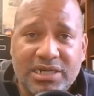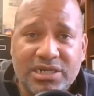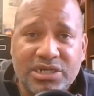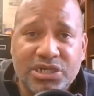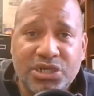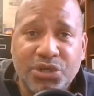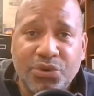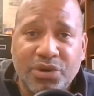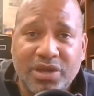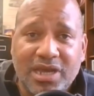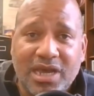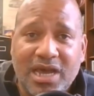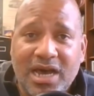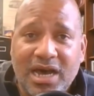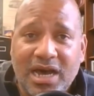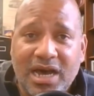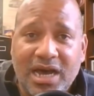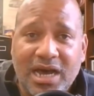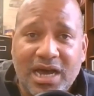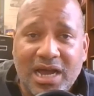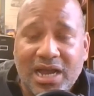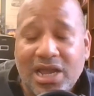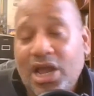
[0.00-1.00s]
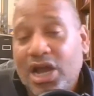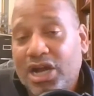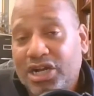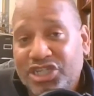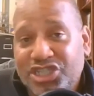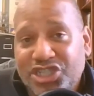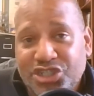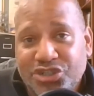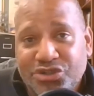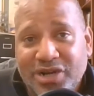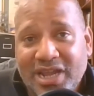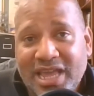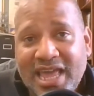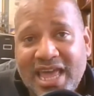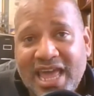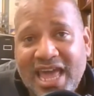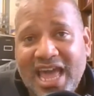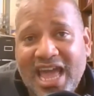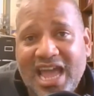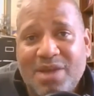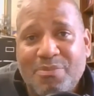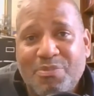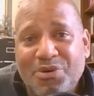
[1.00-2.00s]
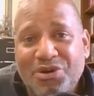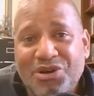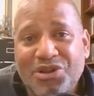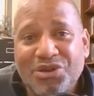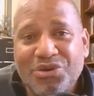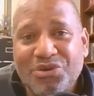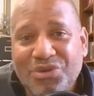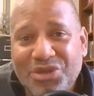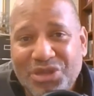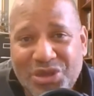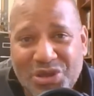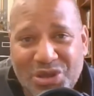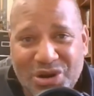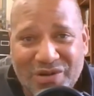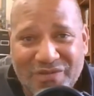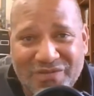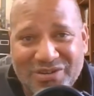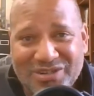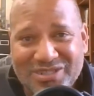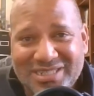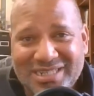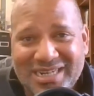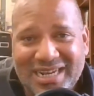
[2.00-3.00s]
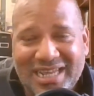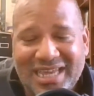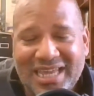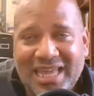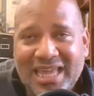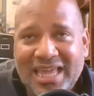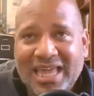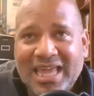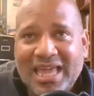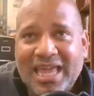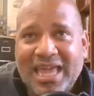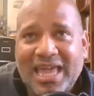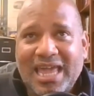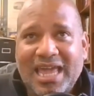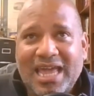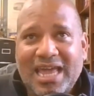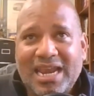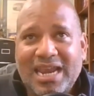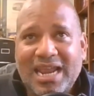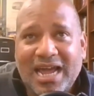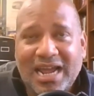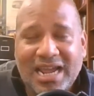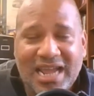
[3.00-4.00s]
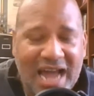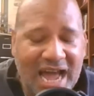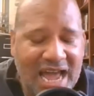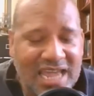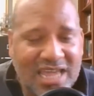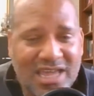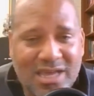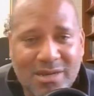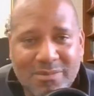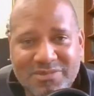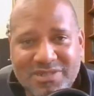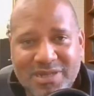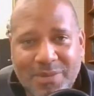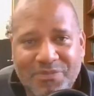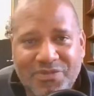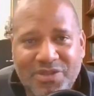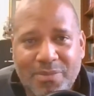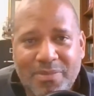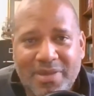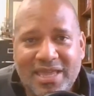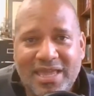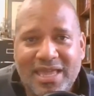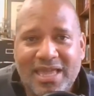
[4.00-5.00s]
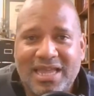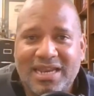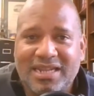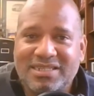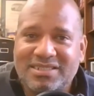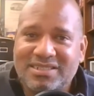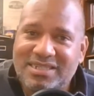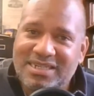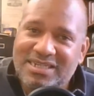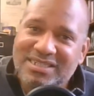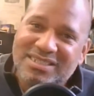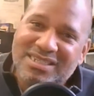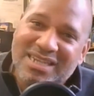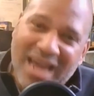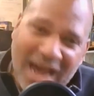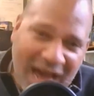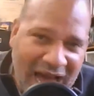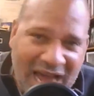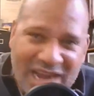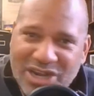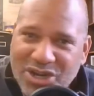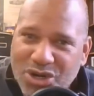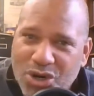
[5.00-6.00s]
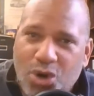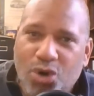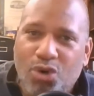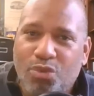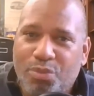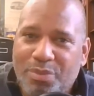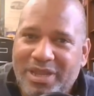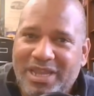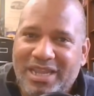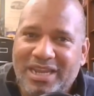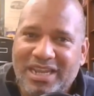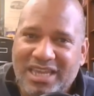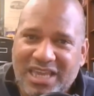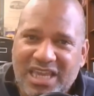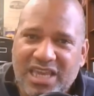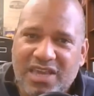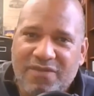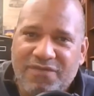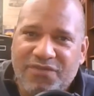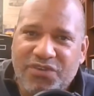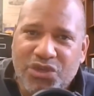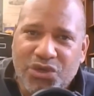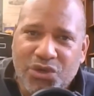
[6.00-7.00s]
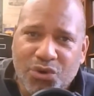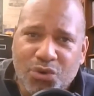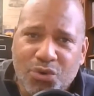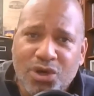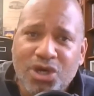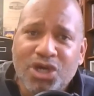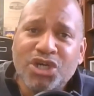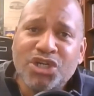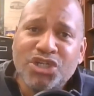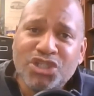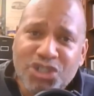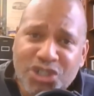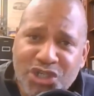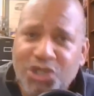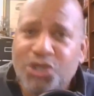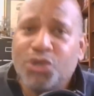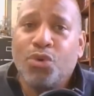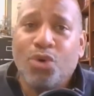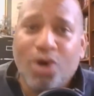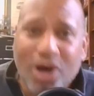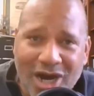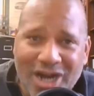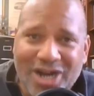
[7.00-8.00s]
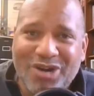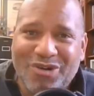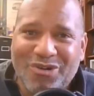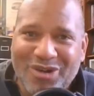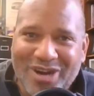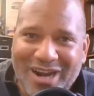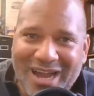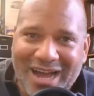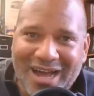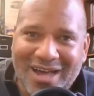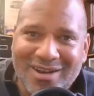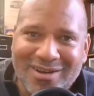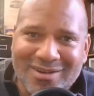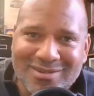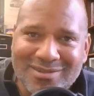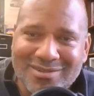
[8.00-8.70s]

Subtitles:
doing a concert at Purdue University, and a guy comes up to me and he says, God told me to give you $200. I'm